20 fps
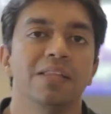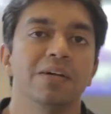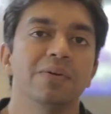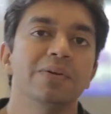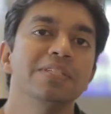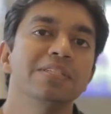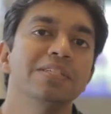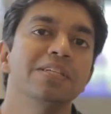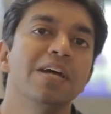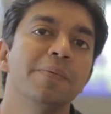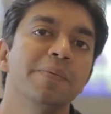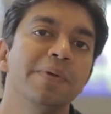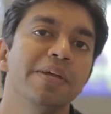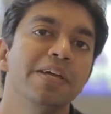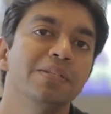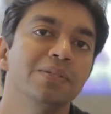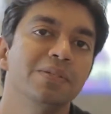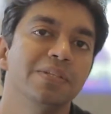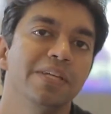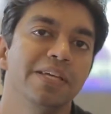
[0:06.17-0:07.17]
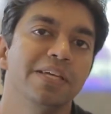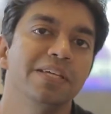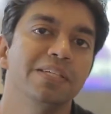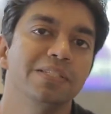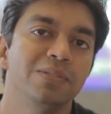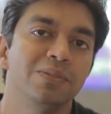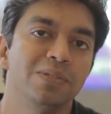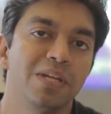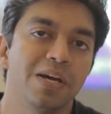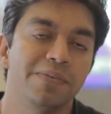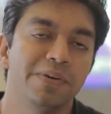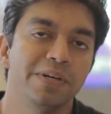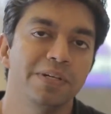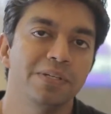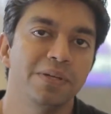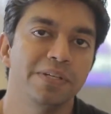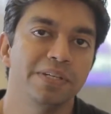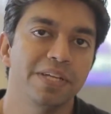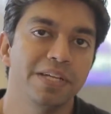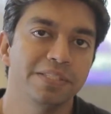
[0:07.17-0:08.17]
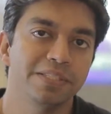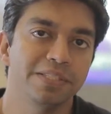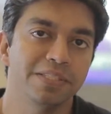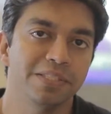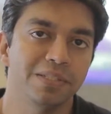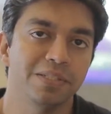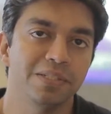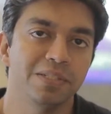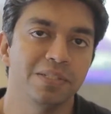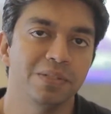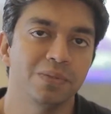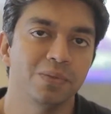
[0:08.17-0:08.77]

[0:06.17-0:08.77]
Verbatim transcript: The reason I'm here today is to divert your attention